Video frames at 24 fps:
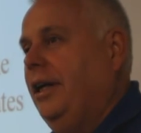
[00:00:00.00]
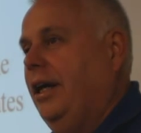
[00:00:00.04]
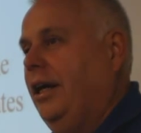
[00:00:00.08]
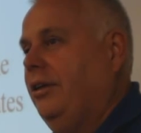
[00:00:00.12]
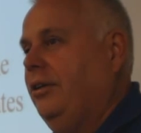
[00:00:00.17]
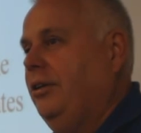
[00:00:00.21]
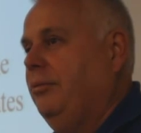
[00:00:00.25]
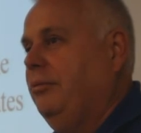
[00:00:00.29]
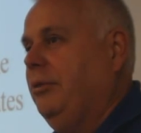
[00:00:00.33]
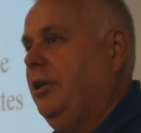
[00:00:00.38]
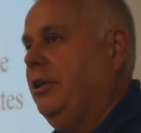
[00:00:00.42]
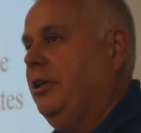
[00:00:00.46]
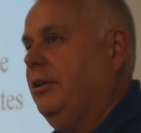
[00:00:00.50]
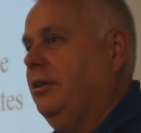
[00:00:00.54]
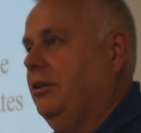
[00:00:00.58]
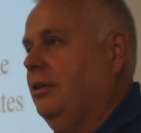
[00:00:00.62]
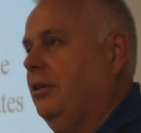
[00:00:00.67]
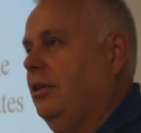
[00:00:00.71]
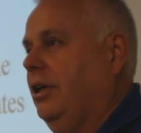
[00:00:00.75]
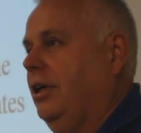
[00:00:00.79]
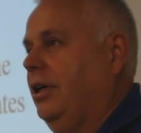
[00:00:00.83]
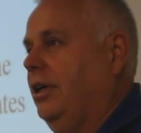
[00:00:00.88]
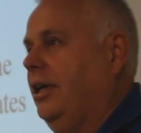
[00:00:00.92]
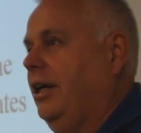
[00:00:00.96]
How do you
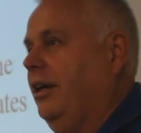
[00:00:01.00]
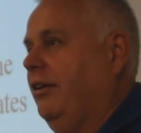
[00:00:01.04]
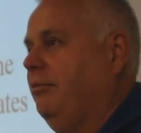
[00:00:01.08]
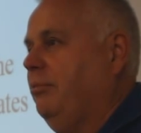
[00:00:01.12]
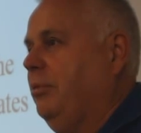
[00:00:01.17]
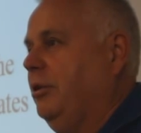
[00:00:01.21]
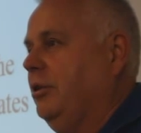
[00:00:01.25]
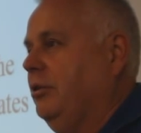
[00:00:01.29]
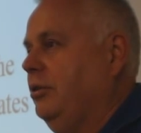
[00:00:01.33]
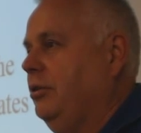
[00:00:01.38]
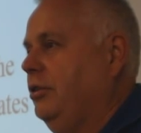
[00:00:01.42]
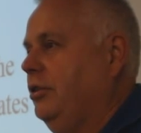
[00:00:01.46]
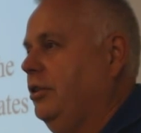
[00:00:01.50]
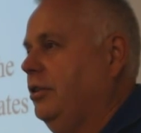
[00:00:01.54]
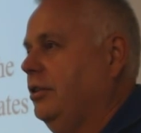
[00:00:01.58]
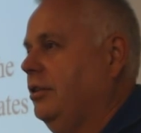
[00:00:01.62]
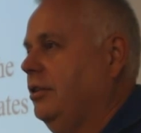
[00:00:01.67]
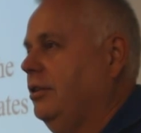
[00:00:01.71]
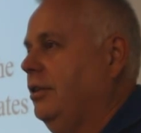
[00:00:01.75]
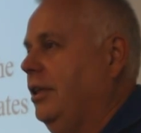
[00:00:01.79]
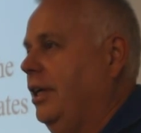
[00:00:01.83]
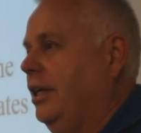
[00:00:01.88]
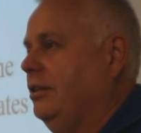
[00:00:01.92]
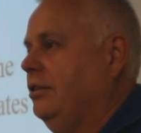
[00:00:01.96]
not have
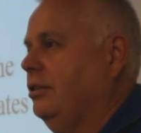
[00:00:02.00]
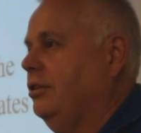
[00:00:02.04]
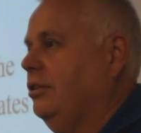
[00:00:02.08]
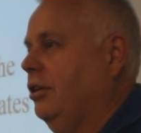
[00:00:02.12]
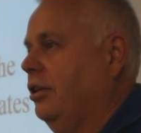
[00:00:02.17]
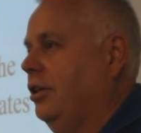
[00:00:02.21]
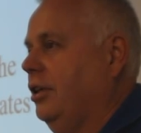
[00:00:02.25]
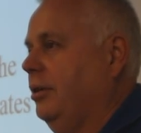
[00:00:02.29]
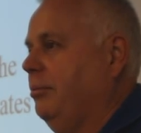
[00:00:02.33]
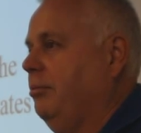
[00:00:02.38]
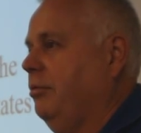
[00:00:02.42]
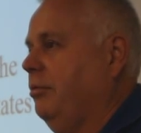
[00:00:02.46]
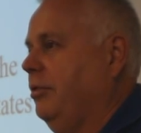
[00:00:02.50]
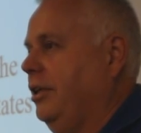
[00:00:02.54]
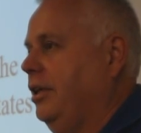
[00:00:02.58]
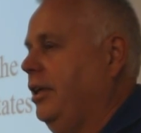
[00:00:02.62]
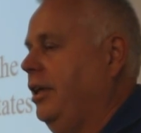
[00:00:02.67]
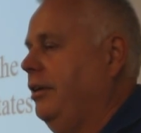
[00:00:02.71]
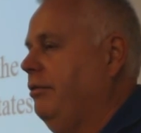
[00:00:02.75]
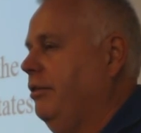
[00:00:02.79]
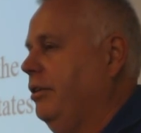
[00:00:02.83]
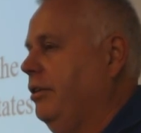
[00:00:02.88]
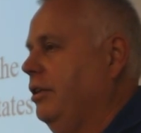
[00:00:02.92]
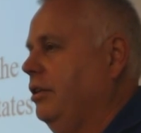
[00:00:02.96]
pollution at startup when
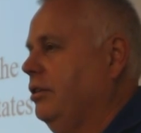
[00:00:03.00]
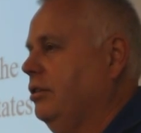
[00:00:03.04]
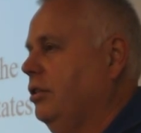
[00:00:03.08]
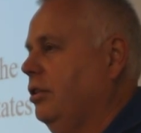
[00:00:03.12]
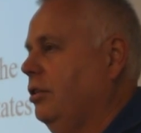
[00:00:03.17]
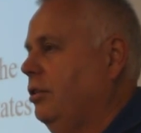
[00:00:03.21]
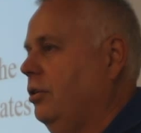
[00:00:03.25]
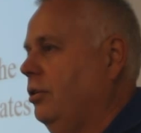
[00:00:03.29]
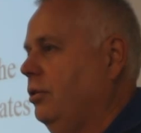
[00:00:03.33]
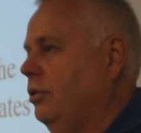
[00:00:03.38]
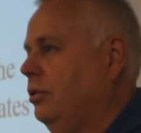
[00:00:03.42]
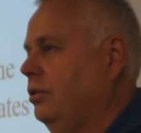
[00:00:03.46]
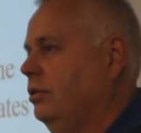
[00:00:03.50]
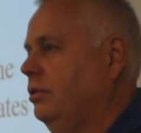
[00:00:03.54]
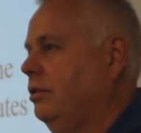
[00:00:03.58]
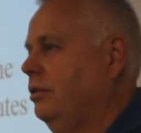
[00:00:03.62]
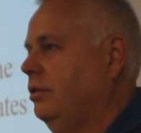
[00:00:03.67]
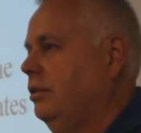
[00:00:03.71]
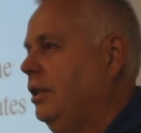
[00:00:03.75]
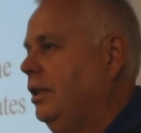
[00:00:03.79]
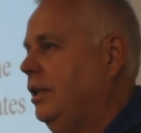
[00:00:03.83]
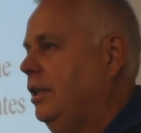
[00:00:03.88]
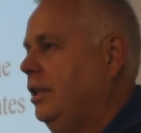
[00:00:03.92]
everything's cold?